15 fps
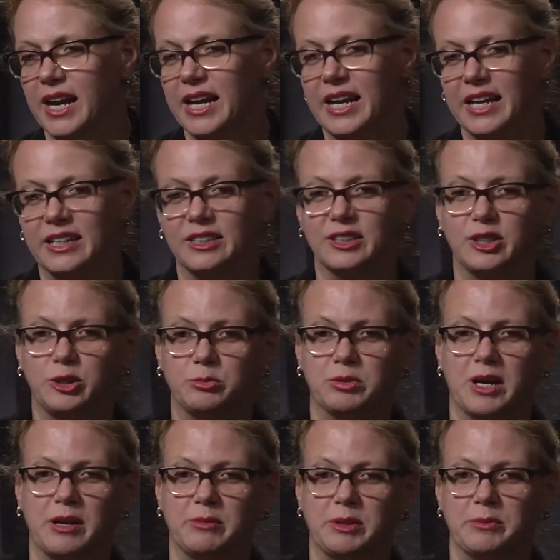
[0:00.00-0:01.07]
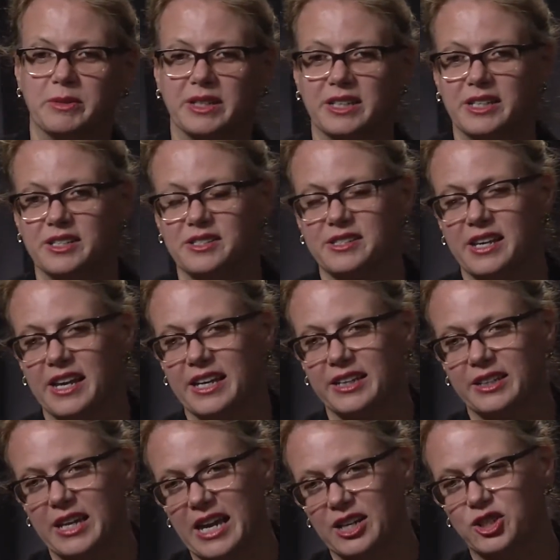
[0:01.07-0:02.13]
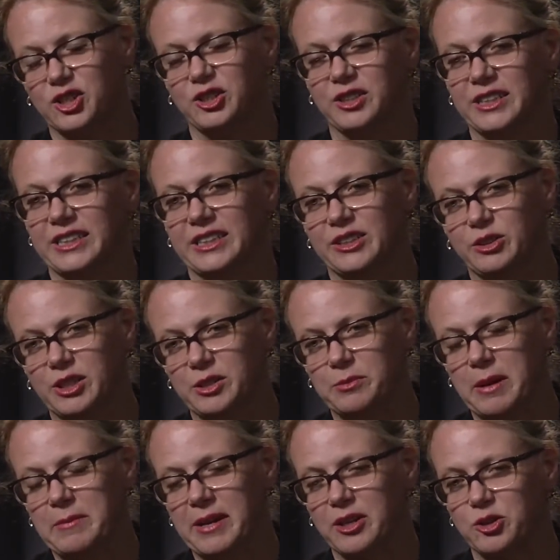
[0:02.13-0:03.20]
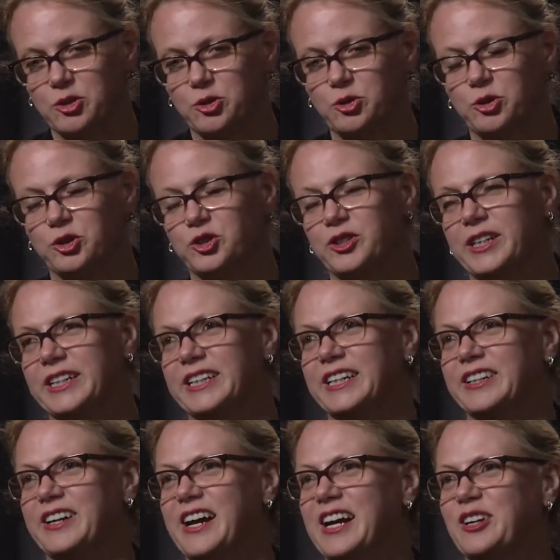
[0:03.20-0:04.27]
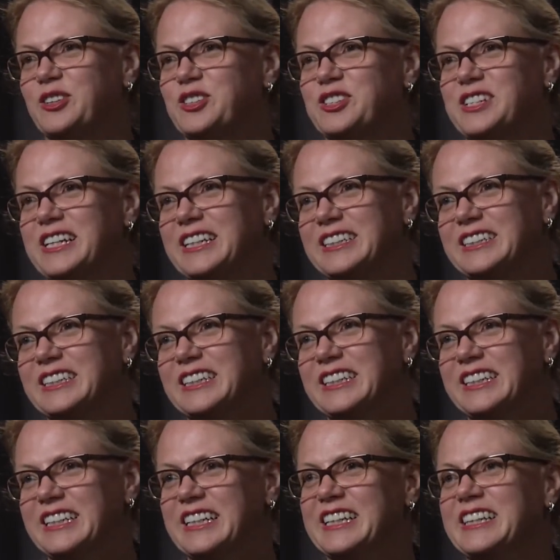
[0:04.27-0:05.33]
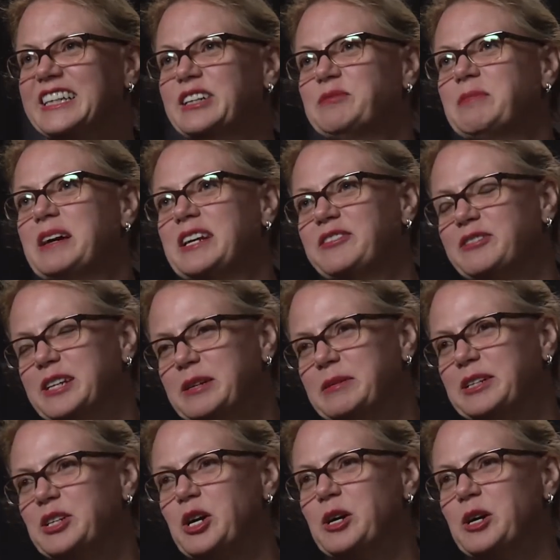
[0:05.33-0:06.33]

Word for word: I had a little problem because I actually did my medical school training at Ohio State, and then my family